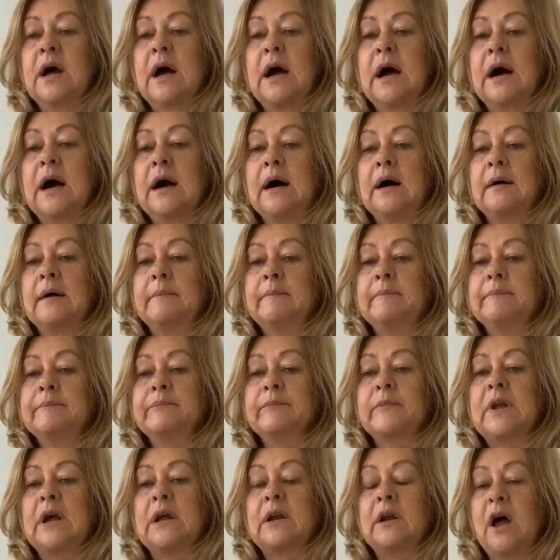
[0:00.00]

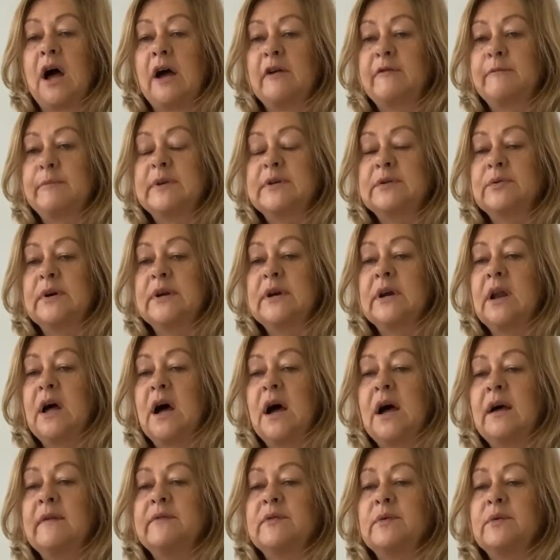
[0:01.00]
life between
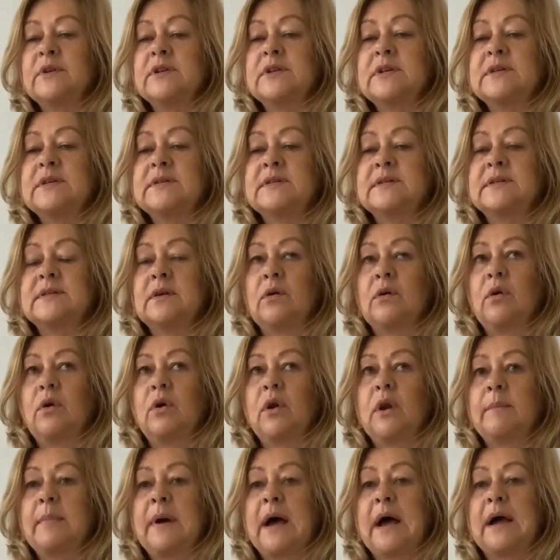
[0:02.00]
lives, which is
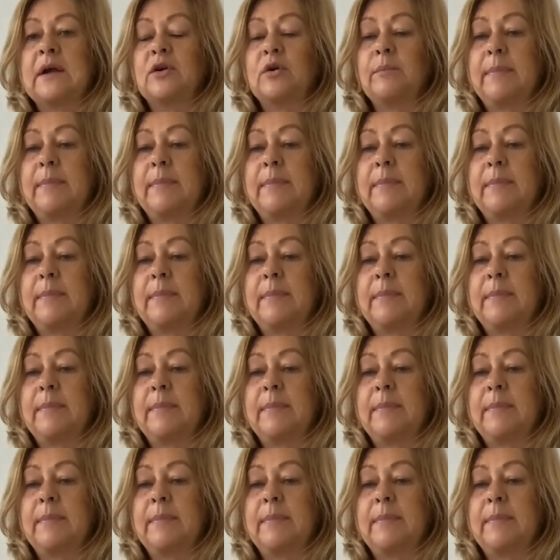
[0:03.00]
all about